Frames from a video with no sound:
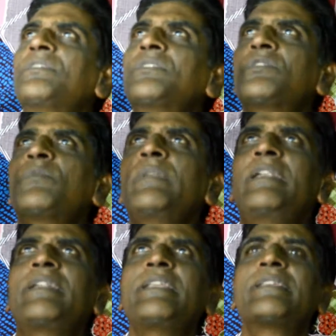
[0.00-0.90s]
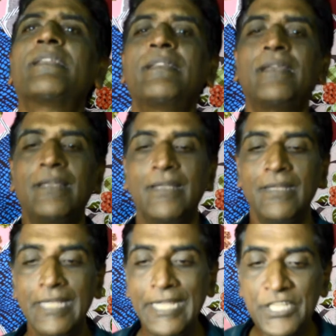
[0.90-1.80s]
so many trees are there,
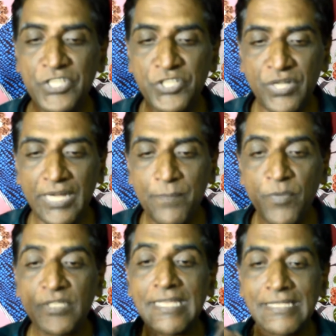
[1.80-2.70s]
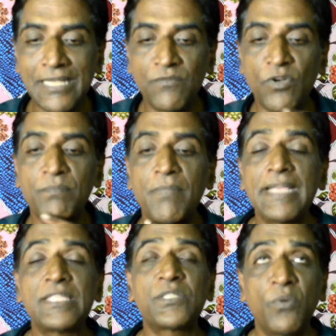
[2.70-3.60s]
each tree possessing what
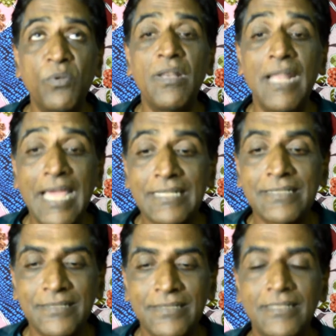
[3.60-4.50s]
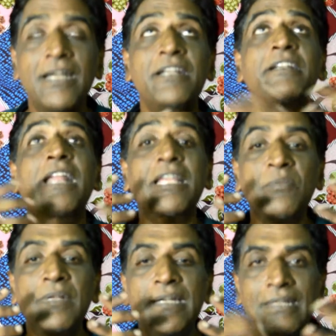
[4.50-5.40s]
my soul lacked,
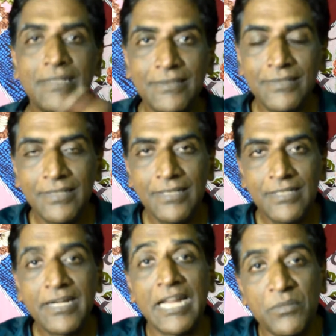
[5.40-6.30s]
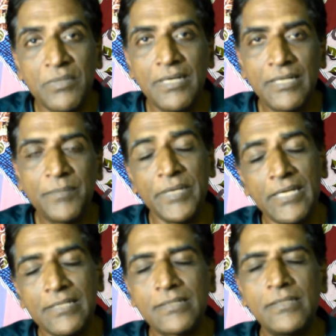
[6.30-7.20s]
tranquility,
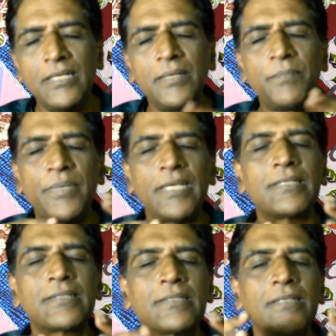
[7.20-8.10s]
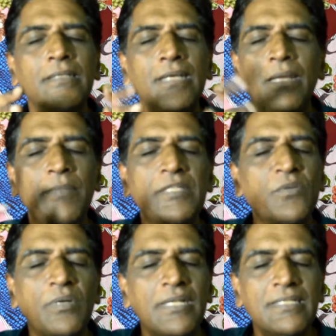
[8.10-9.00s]
peace, deep peace, and my
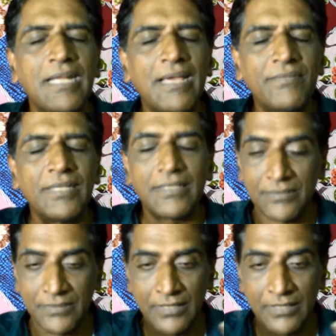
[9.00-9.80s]
soul doesn't have that.